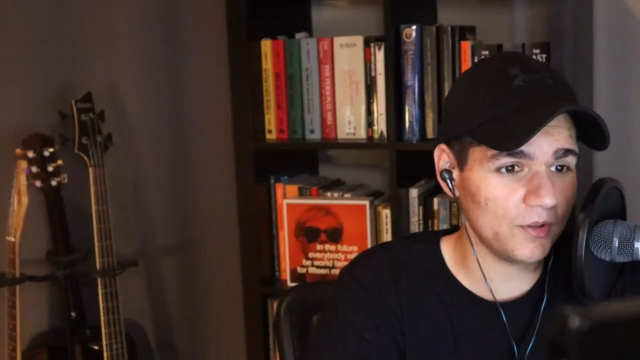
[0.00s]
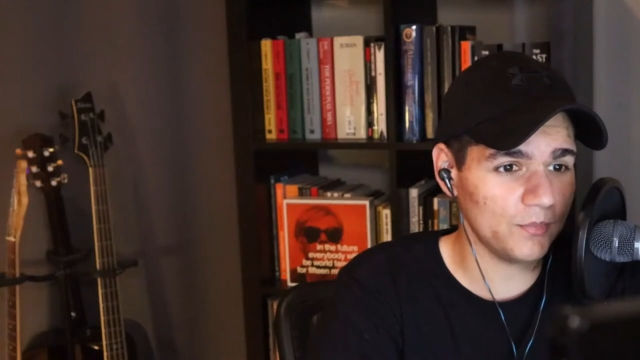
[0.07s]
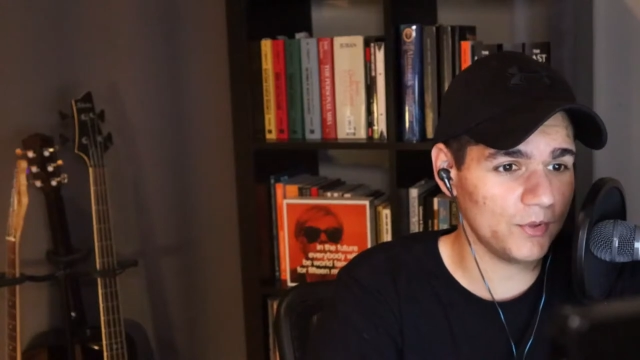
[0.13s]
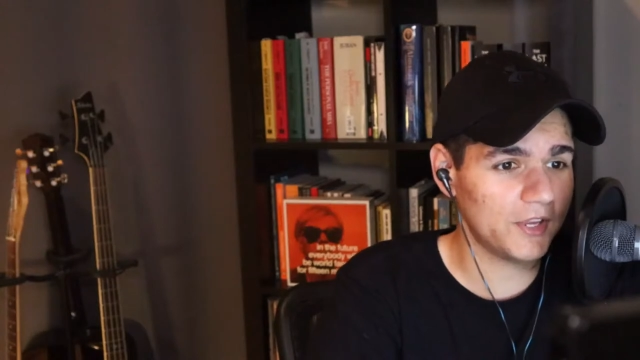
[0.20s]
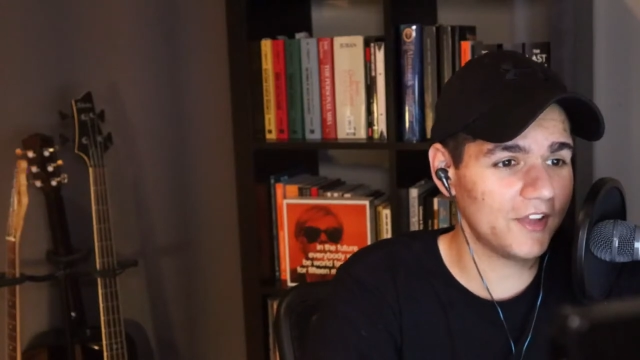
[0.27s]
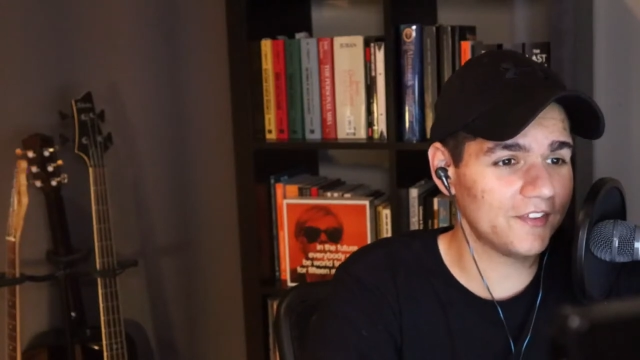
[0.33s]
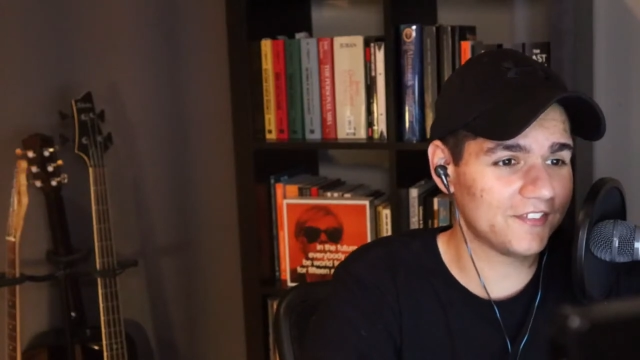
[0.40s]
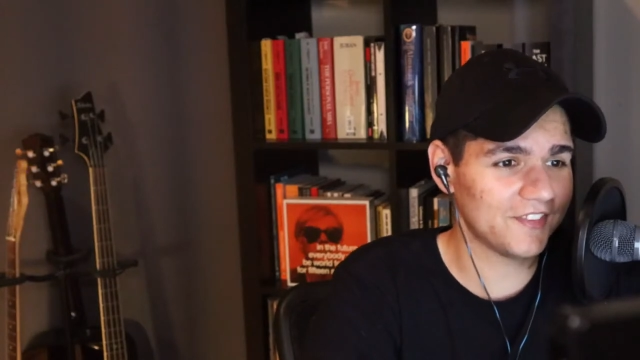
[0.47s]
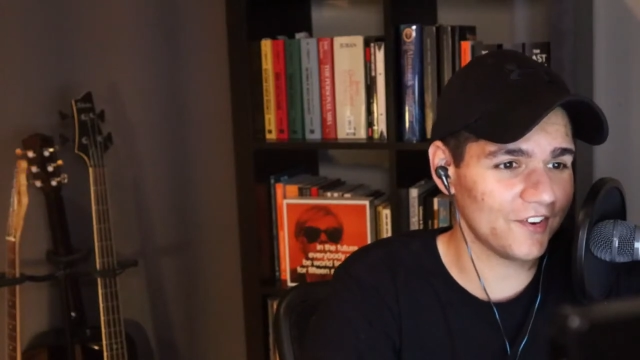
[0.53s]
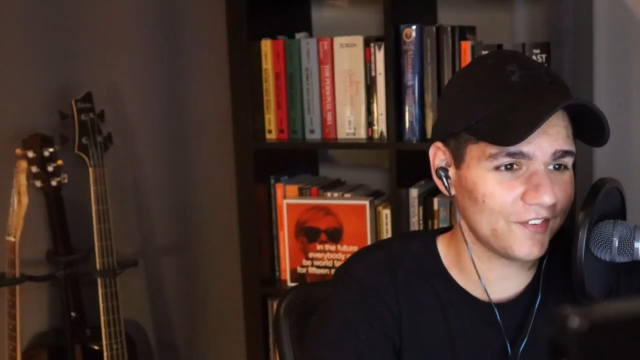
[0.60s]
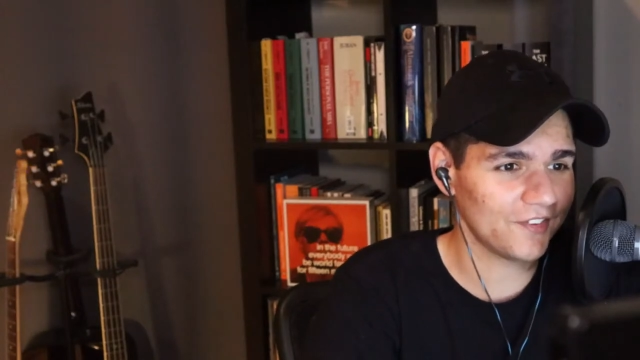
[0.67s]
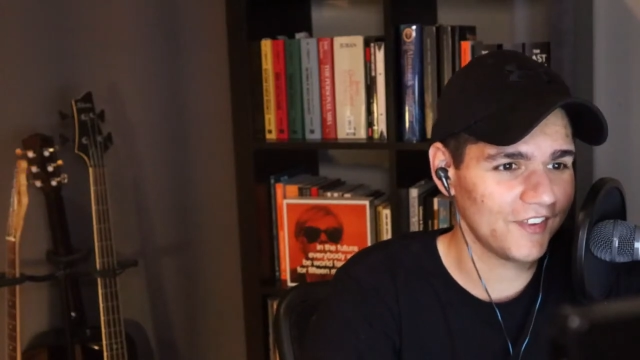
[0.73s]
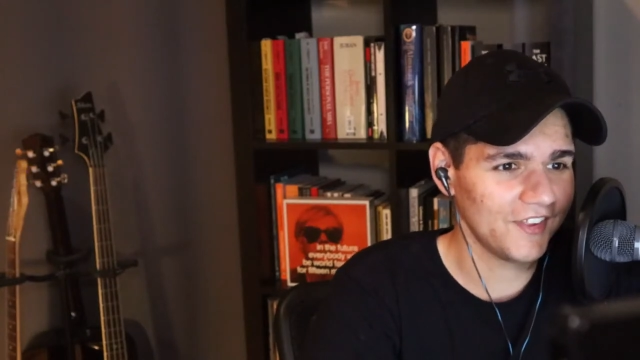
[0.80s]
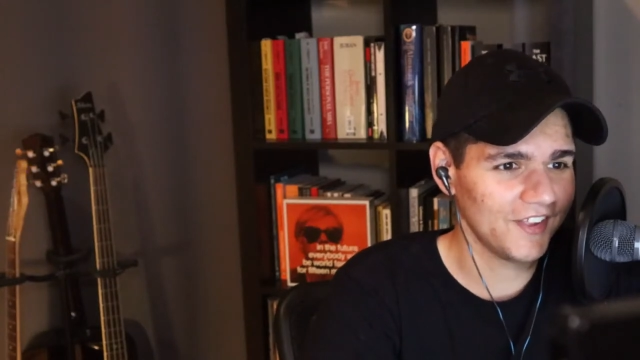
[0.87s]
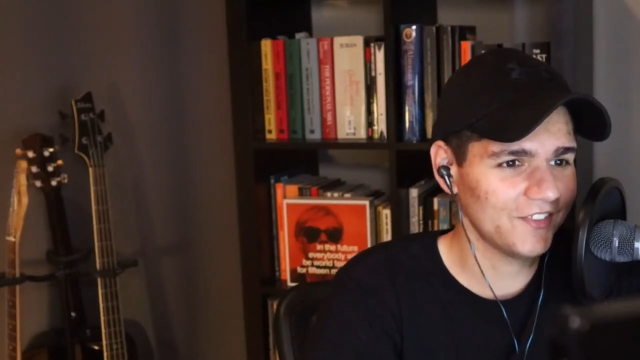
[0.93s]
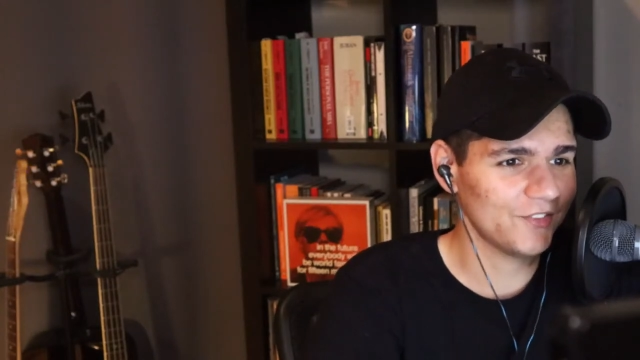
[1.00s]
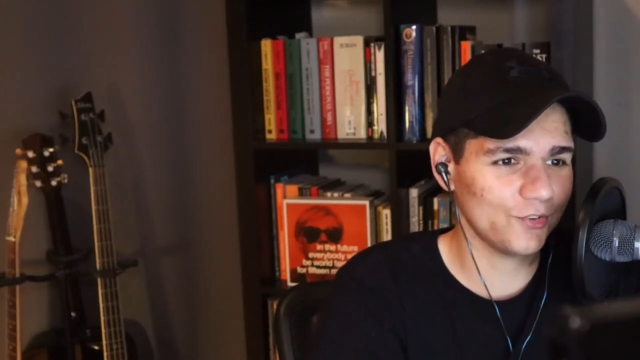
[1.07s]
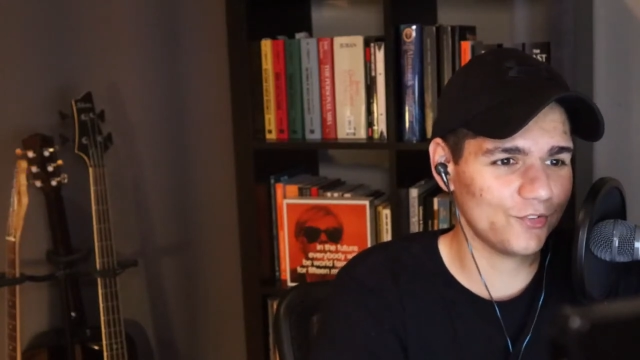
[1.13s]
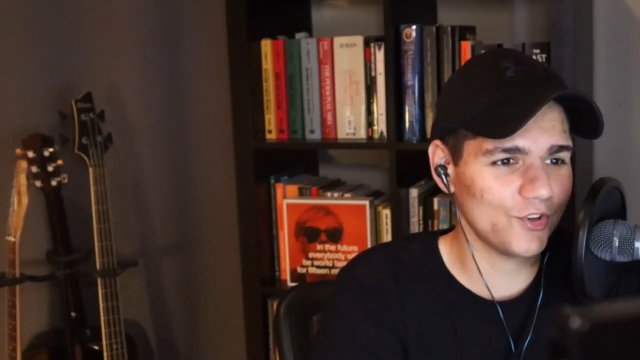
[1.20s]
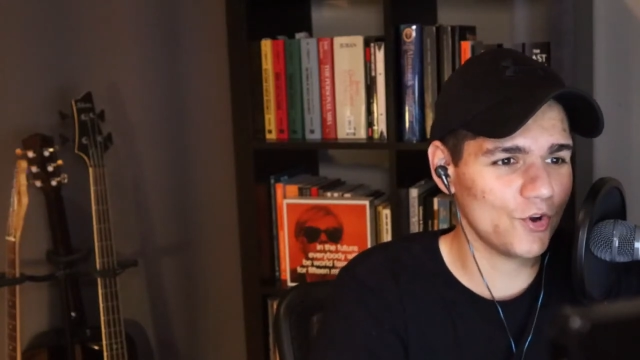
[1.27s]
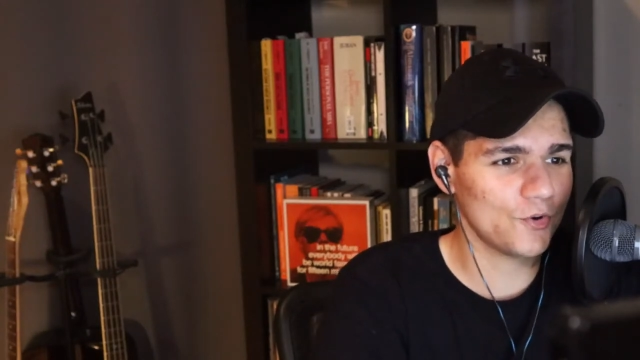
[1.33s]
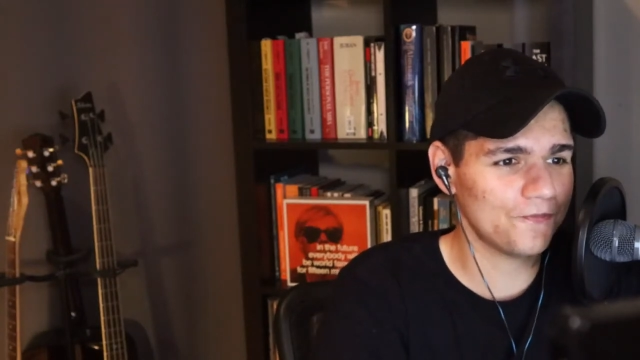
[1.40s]
because there's
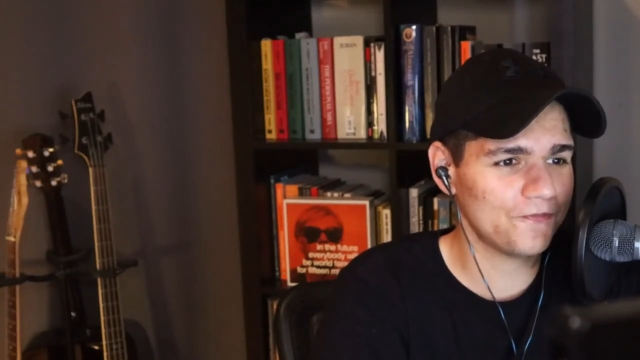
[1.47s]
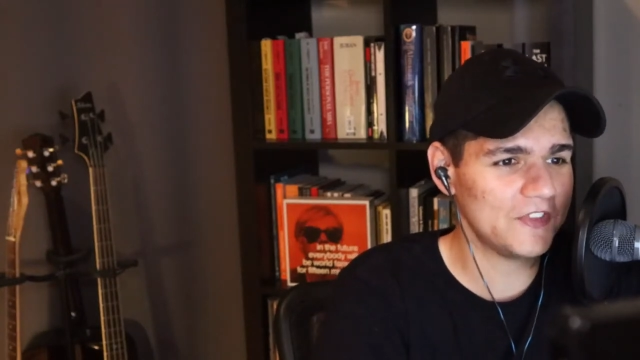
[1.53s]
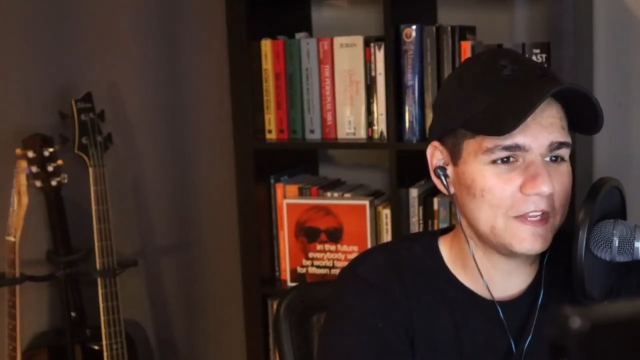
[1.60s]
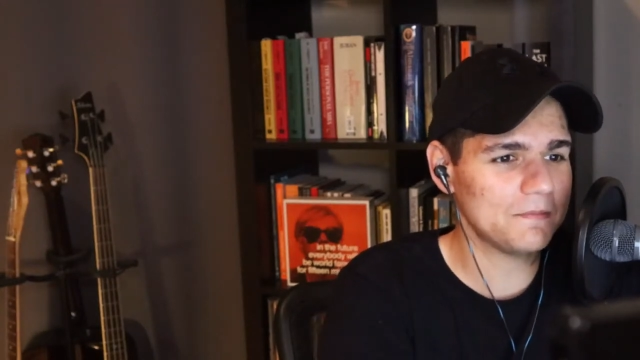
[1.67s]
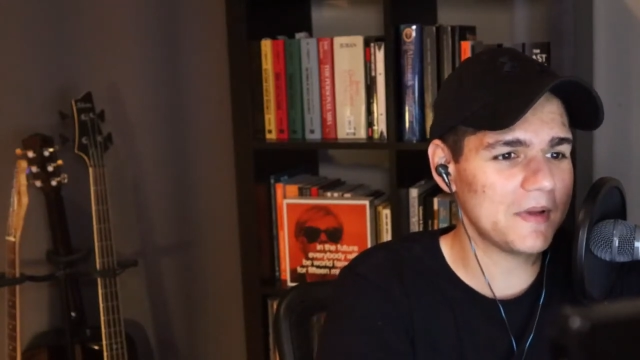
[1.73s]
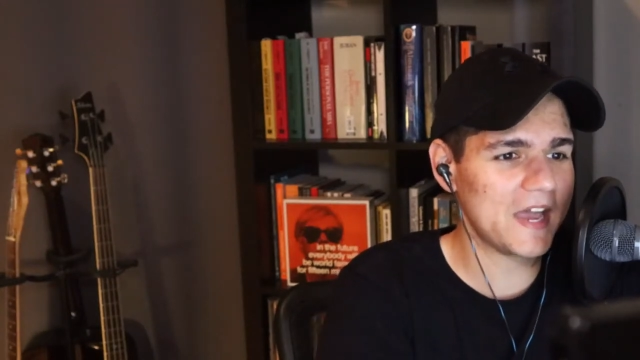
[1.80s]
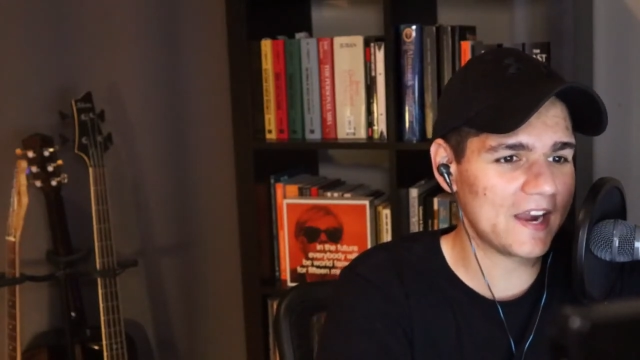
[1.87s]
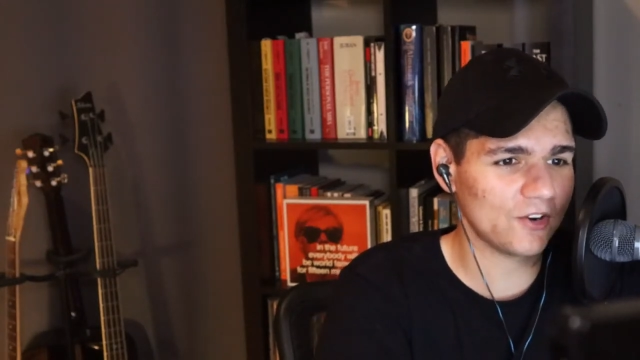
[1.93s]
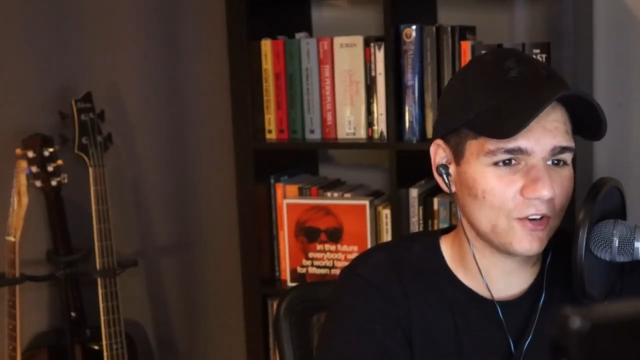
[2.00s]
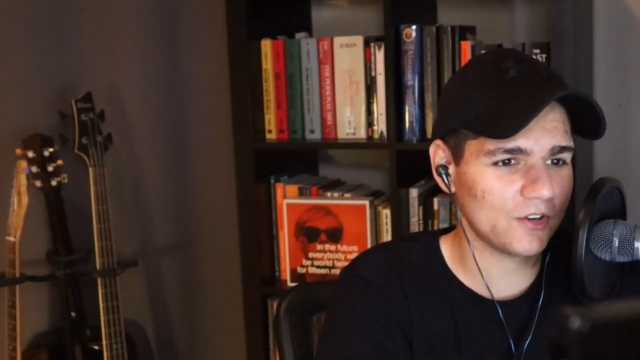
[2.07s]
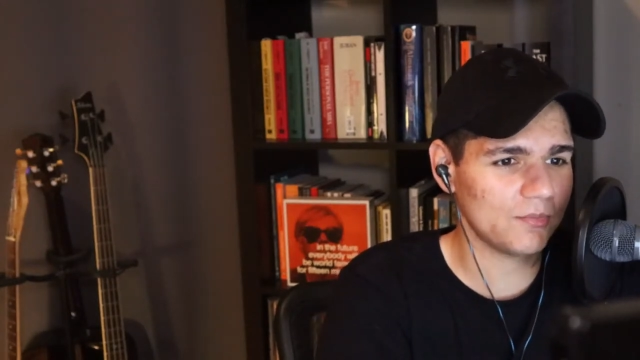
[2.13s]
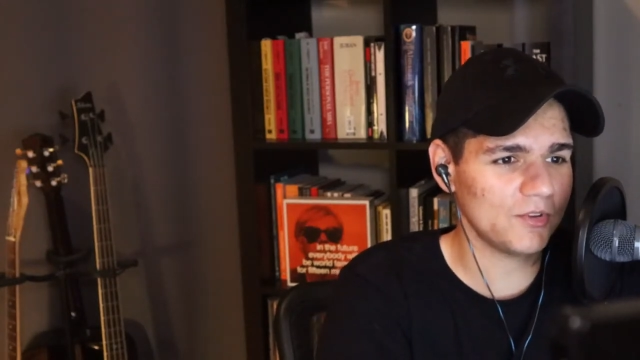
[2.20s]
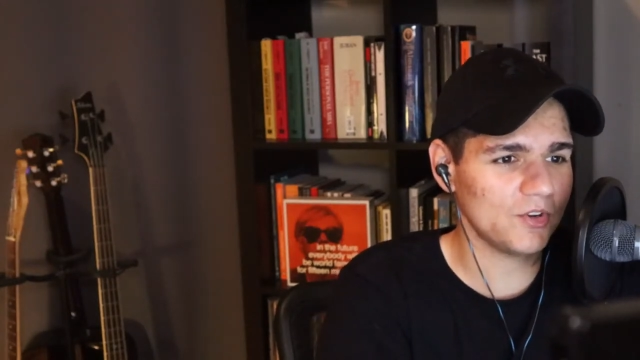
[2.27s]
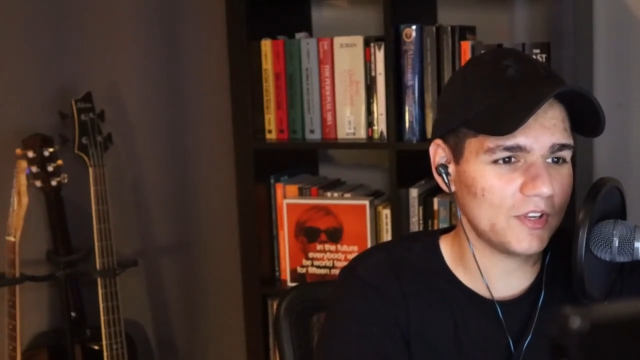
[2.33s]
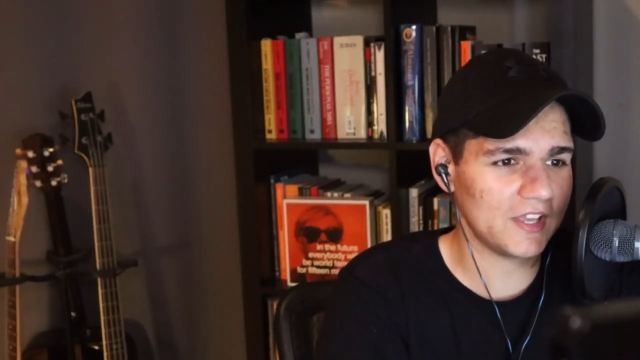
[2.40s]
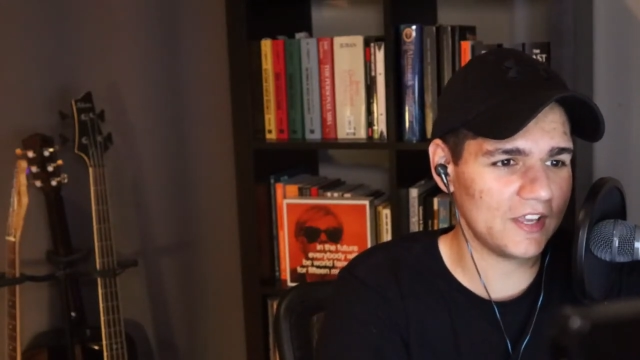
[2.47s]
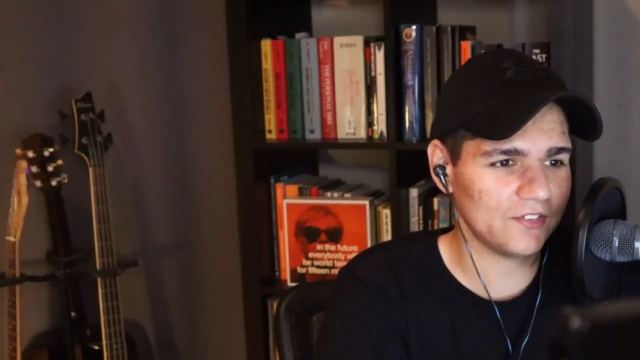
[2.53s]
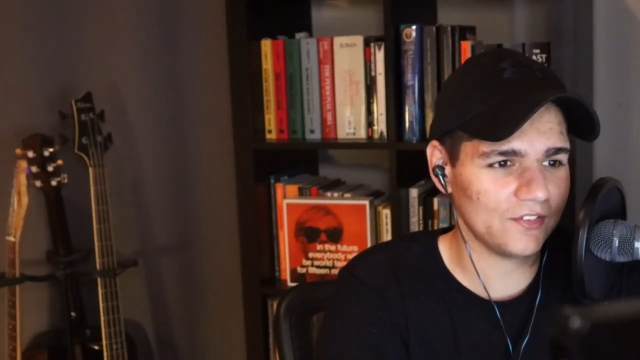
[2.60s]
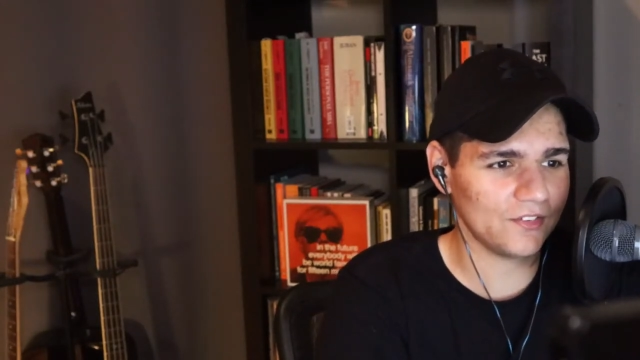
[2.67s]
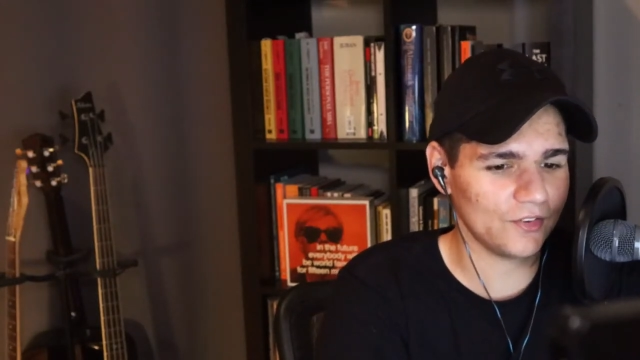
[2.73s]
there's no feedback or communication.